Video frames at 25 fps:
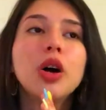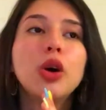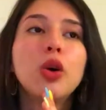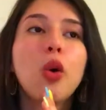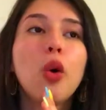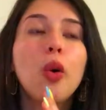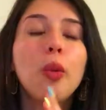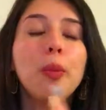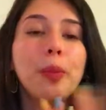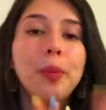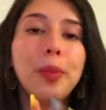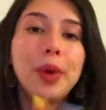
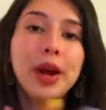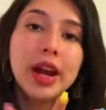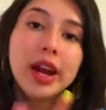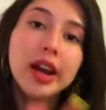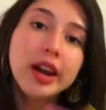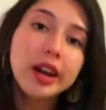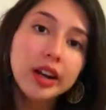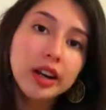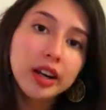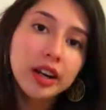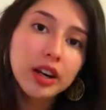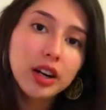
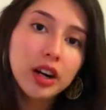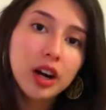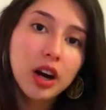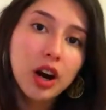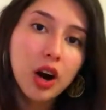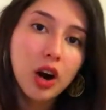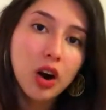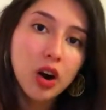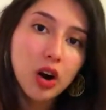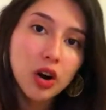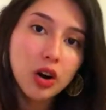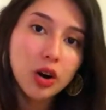compare
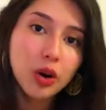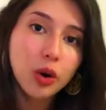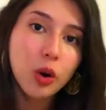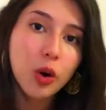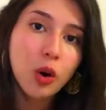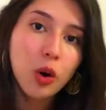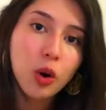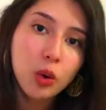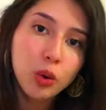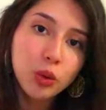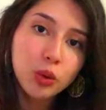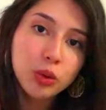our
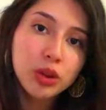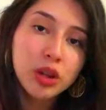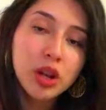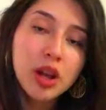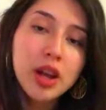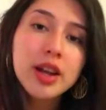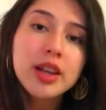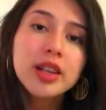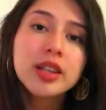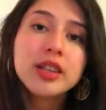own